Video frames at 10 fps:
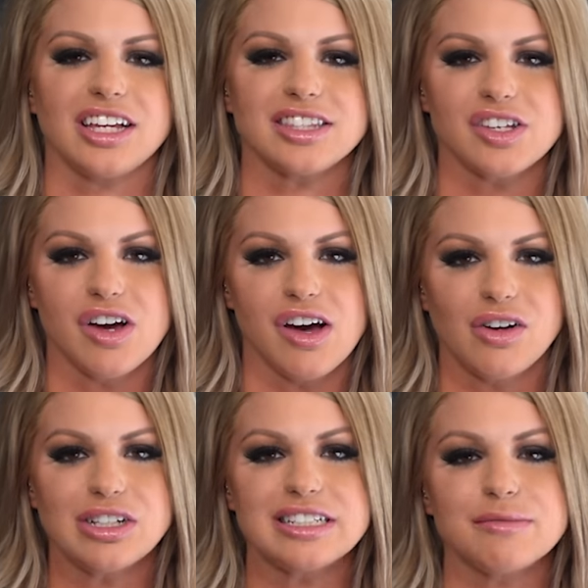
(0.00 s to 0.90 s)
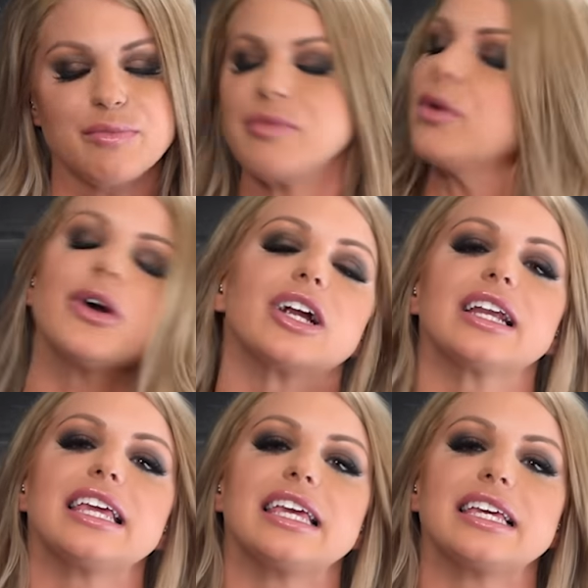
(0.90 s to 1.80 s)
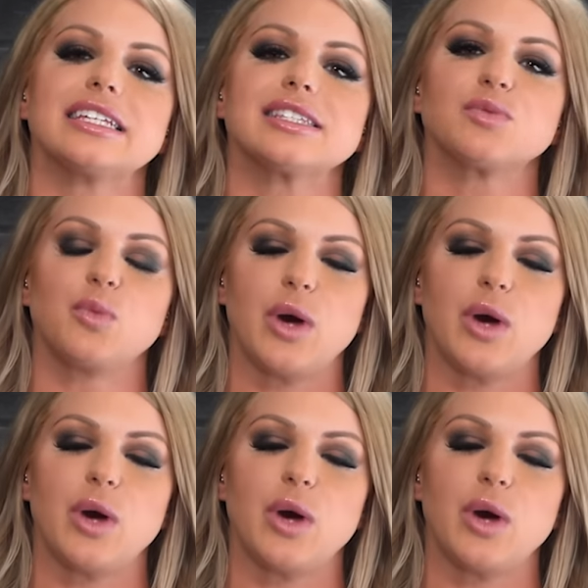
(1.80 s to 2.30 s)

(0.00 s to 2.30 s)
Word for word: Okay, so cuckold and porn is